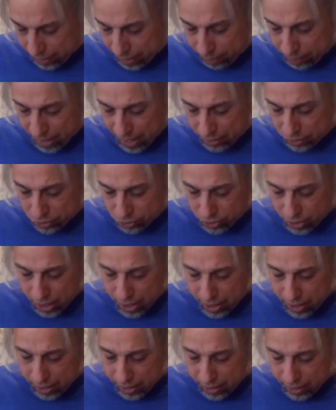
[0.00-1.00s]
I'm not
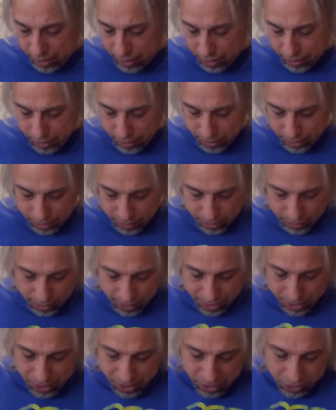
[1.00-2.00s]
saying
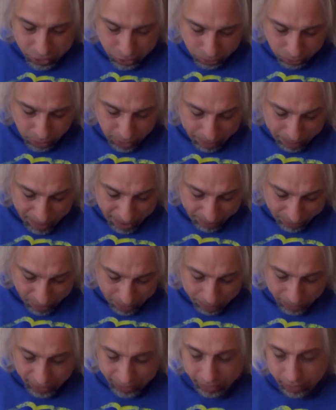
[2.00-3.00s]
I need to rip
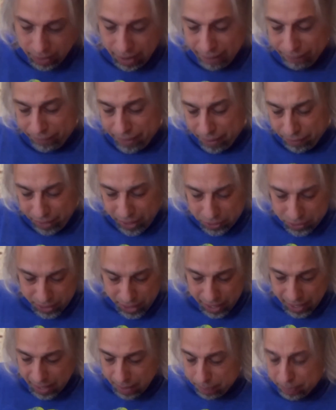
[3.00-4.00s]
everybody off every
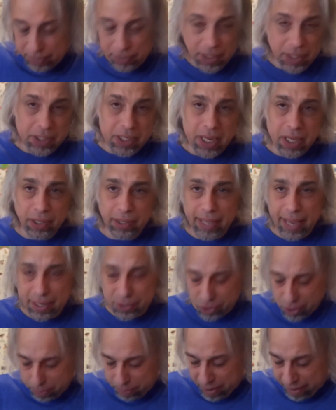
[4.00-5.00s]
time, but the deal
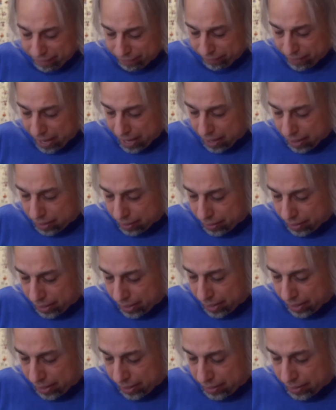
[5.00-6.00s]
has to be fair,
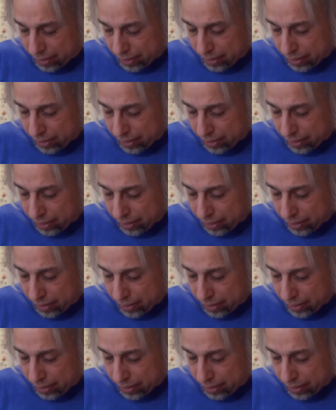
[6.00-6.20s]
and